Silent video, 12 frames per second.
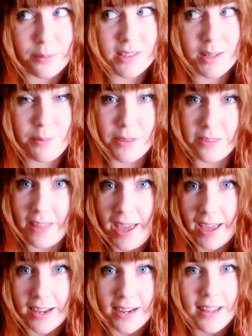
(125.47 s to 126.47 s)
What's up with
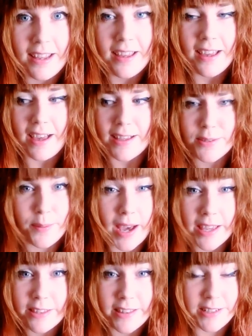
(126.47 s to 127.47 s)
that? So
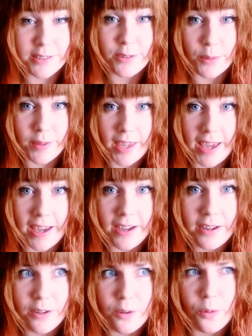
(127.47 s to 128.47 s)
either they just don't
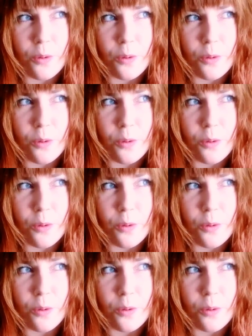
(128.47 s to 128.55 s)
care,